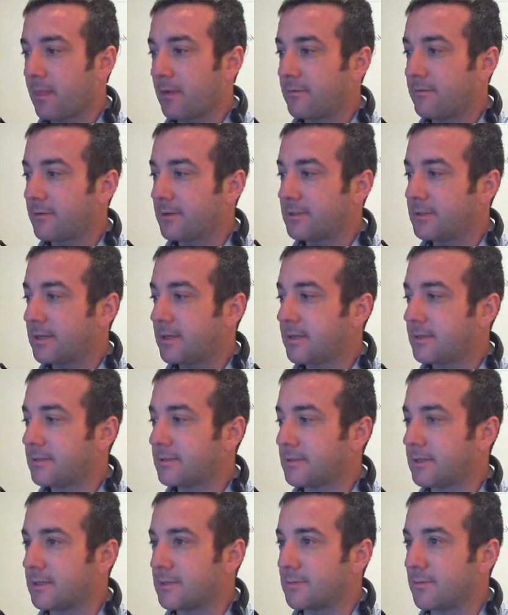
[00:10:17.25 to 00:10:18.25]
First end is
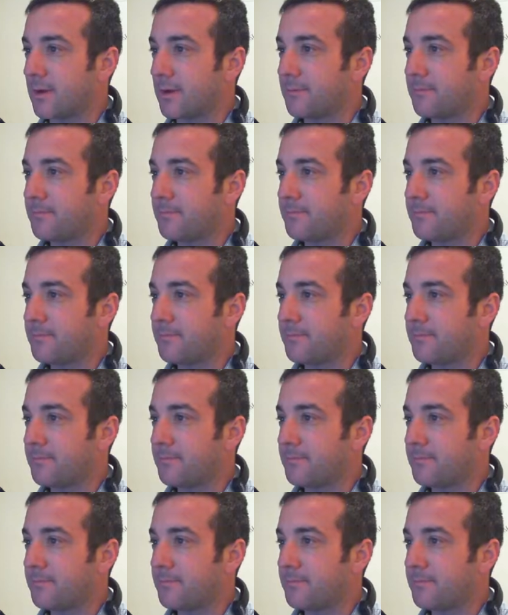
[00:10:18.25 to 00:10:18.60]
this one.